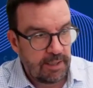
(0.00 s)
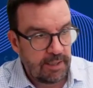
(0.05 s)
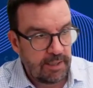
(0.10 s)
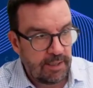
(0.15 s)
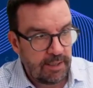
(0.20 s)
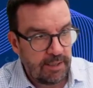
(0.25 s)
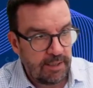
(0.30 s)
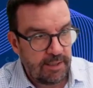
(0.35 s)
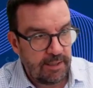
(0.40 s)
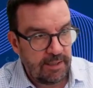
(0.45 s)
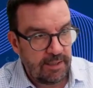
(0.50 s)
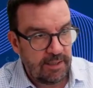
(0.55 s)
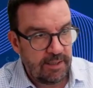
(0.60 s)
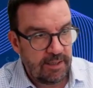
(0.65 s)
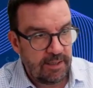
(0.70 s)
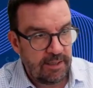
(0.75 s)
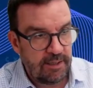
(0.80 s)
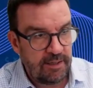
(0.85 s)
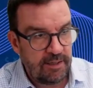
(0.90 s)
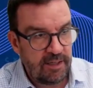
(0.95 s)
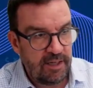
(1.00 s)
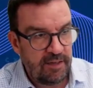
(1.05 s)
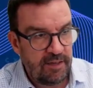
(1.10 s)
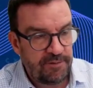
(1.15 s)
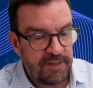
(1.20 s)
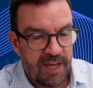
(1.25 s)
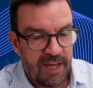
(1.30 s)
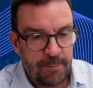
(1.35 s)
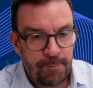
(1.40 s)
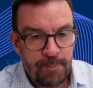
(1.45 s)
If
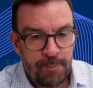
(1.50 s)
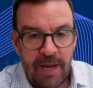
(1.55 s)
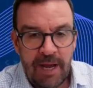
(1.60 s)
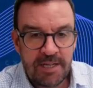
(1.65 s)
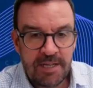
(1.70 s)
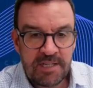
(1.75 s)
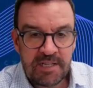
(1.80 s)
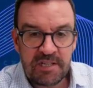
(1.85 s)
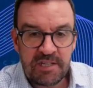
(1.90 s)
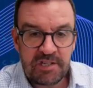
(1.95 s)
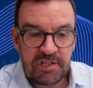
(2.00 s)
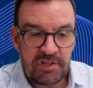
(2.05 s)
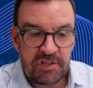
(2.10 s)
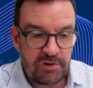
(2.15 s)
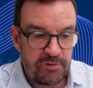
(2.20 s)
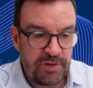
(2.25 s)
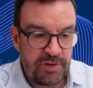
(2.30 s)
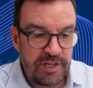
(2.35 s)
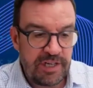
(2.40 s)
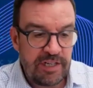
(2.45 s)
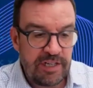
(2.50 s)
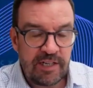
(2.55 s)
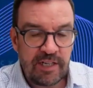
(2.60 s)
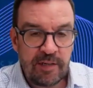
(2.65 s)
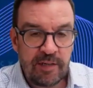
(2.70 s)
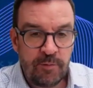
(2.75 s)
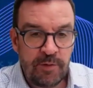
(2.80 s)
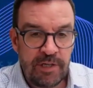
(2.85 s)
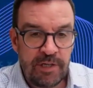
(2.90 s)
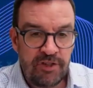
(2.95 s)
that passes screening,
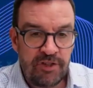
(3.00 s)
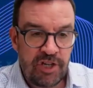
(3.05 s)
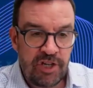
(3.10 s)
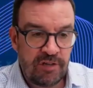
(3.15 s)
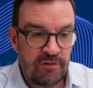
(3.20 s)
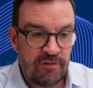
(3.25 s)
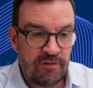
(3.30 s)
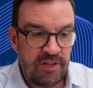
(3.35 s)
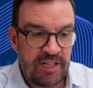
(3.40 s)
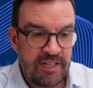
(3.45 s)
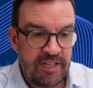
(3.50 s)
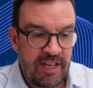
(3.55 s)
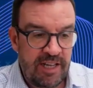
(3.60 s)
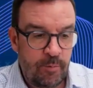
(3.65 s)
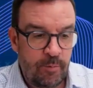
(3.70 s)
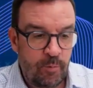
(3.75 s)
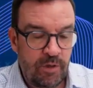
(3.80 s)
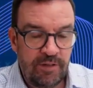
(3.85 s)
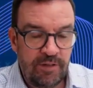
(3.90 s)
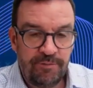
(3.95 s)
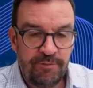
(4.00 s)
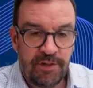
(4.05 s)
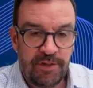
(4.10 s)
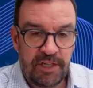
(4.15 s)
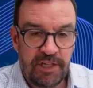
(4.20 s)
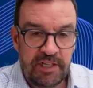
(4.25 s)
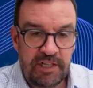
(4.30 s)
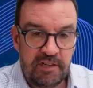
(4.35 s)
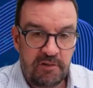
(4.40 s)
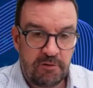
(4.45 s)
we generally then will invite
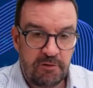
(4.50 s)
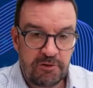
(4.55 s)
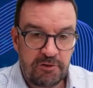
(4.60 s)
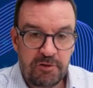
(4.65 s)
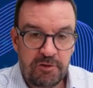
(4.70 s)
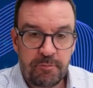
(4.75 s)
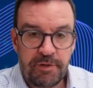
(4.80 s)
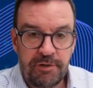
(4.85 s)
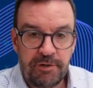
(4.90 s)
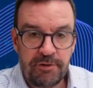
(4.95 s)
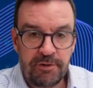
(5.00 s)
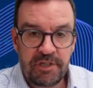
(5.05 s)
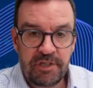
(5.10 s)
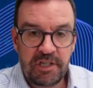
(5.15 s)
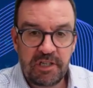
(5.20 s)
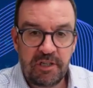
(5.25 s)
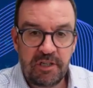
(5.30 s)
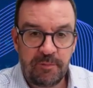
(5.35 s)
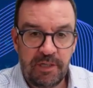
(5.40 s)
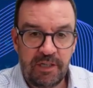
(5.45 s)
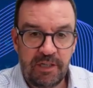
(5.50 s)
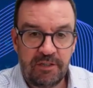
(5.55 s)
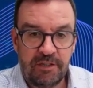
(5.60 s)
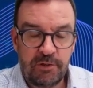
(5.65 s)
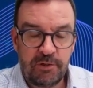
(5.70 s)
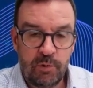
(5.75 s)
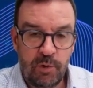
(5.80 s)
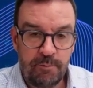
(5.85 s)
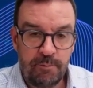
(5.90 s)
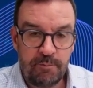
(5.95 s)
the entrepreneur to come along to
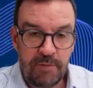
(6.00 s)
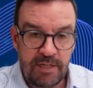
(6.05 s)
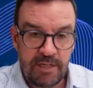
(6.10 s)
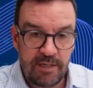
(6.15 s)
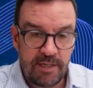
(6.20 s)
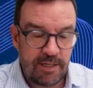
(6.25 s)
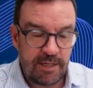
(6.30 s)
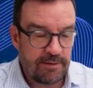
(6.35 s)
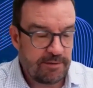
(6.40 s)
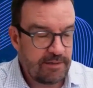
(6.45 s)
a meeting.